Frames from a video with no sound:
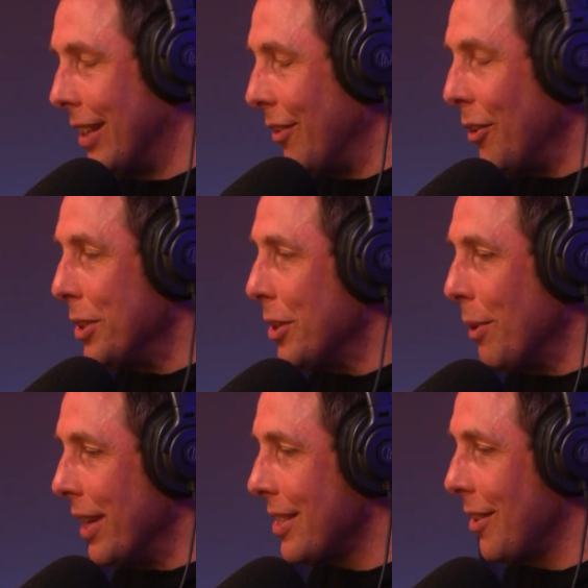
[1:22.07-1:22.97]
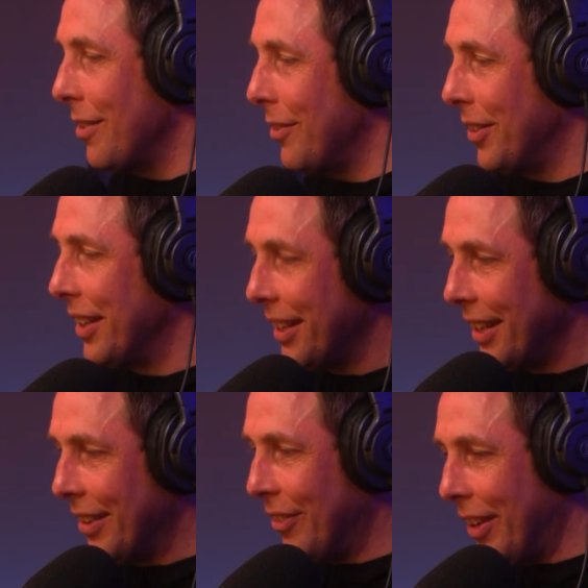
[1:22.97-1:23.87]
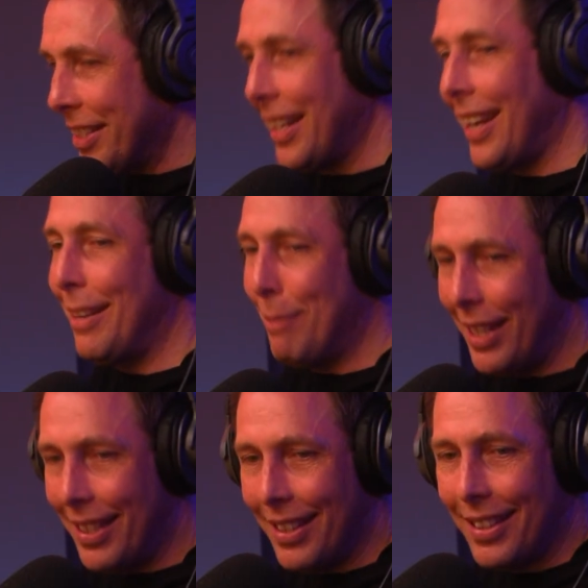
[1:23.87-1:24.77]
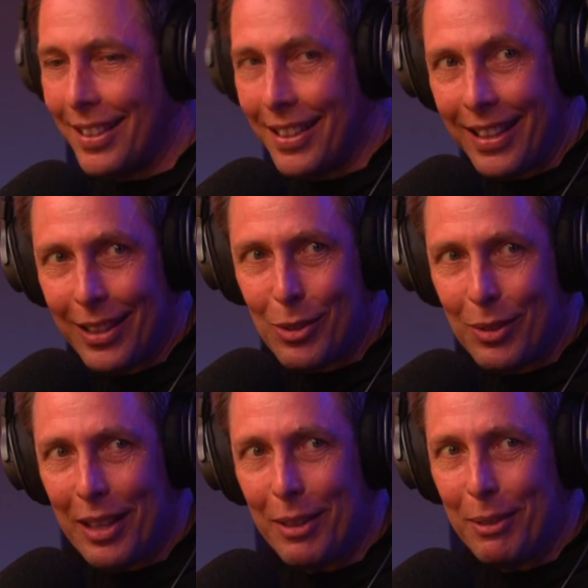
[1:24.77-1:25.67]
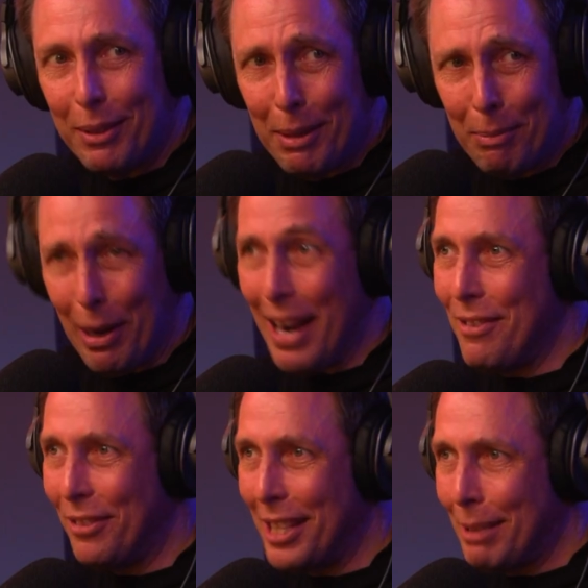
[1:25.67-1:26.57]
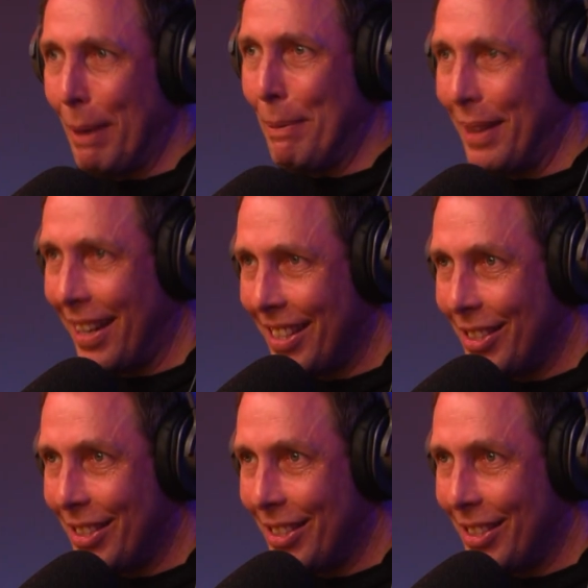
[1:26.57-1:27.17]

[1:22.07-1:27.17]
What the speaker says: And it's always sort of fascinated me that how brave these people are to